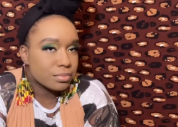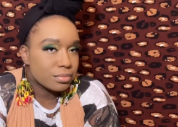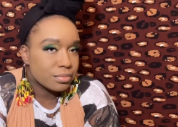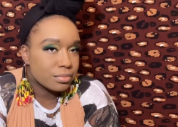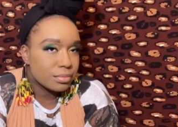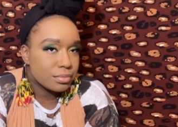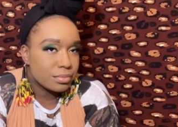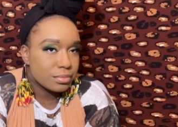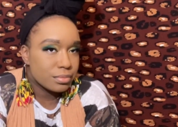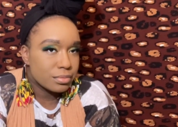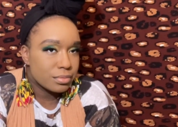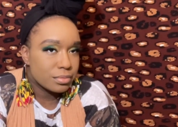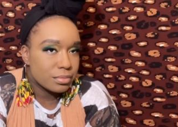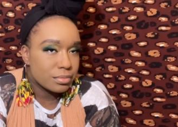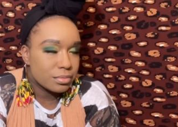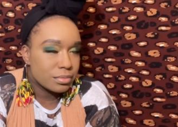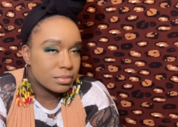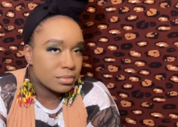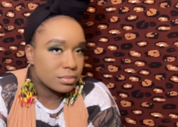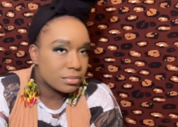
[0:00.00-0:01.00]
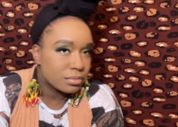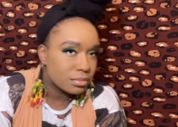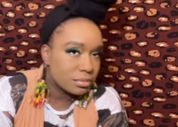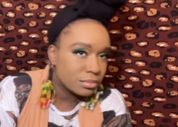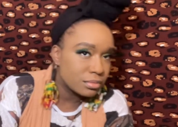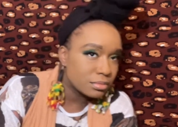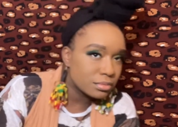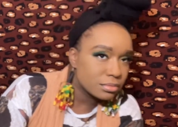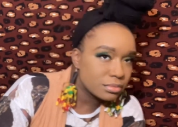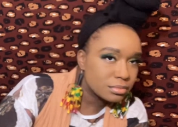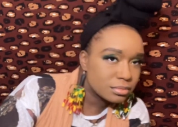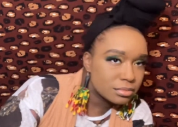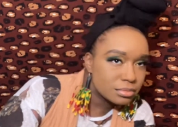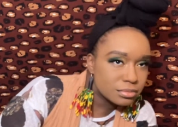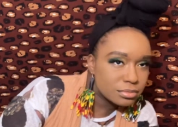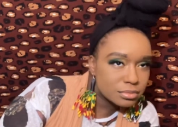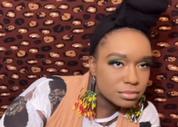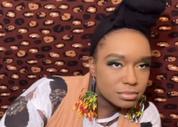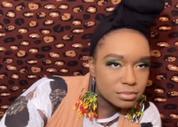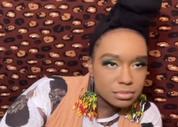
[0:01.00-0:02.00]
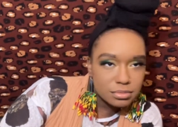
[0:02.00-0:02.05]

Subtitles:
Nothing is said.